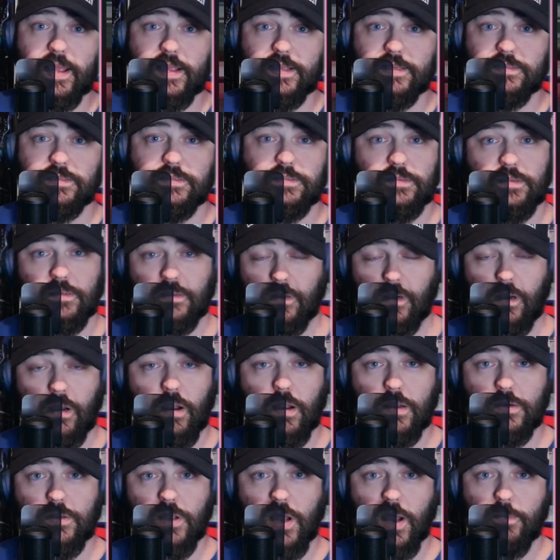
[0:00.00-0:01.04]
as
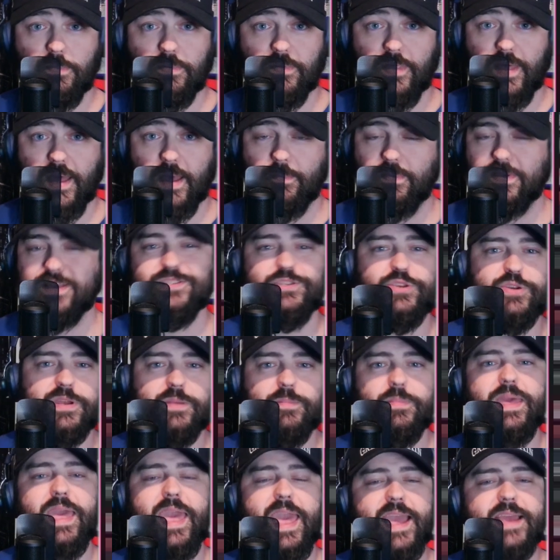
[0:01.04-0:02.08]
on top of that. Because you can
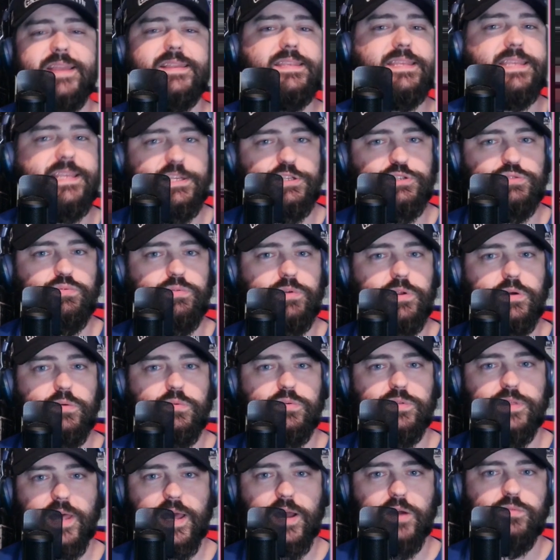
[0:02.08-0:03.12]
be anti-Israel
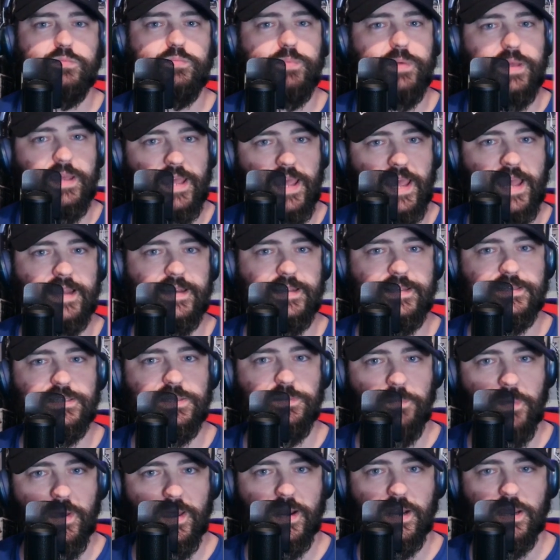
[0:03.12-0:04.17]
without being
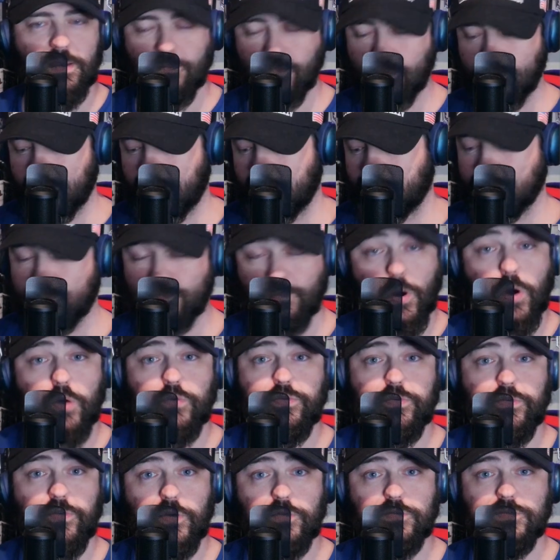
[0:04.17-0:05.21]
anti-Semitic. But he was both
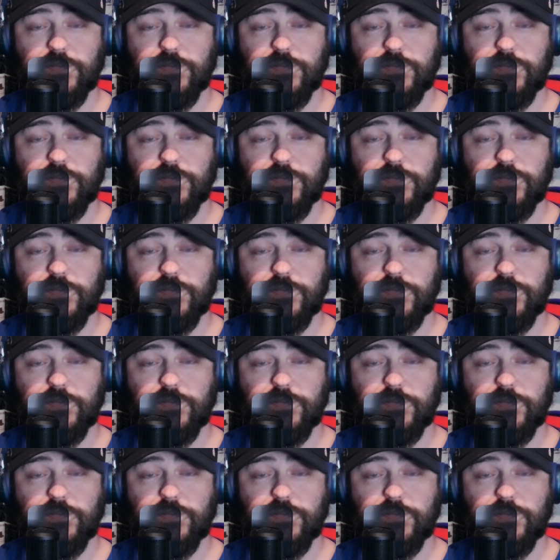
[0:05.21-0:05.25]
of those